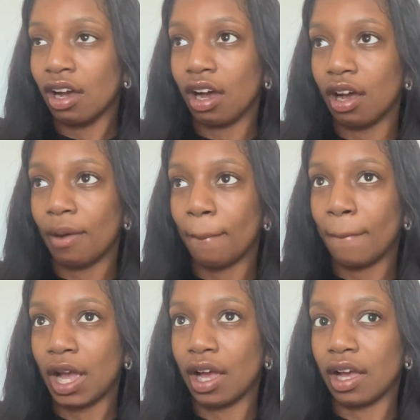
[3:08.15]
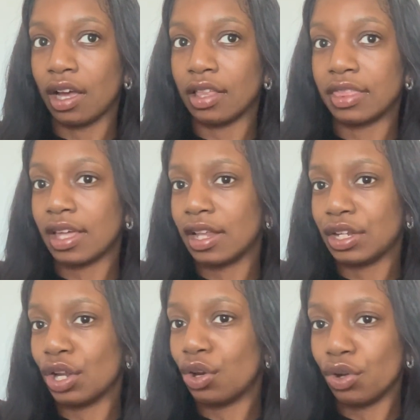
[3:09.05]

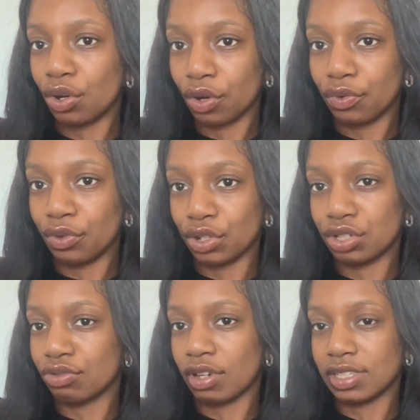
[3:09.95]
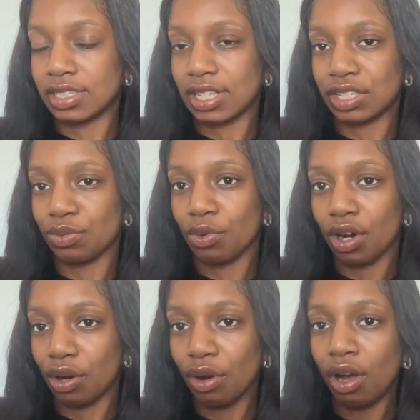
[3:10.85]
then look for those trusts as
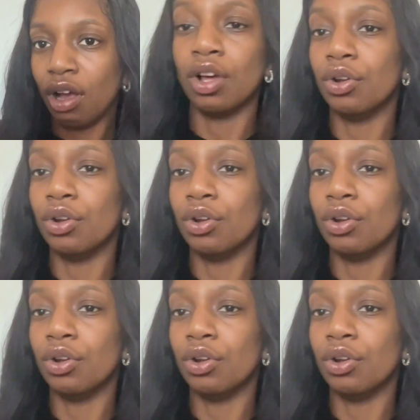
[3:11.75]
well.